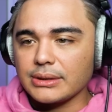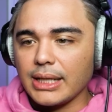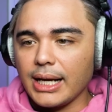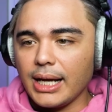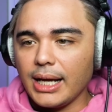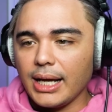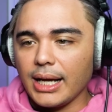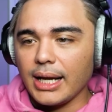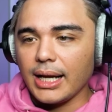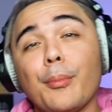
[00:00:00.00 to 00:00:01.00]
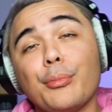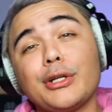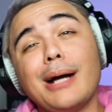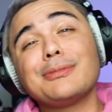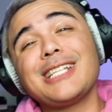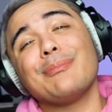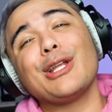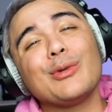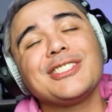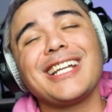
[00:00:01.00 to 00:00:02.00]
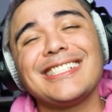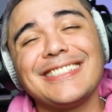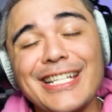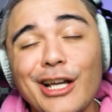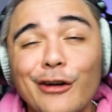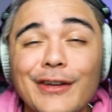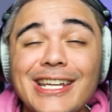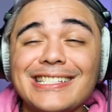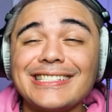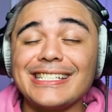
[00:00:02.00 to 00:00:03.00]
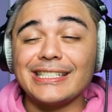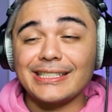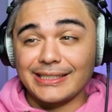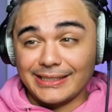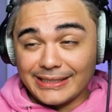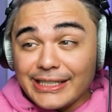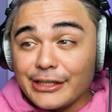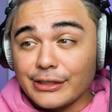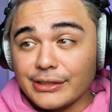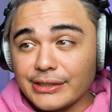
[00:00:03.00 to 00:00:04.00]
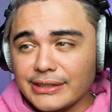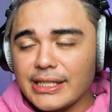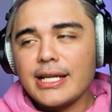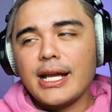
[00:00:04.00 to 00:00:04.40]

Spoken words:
Ah. Put a comment down below what you guys think of ITZY sneakers.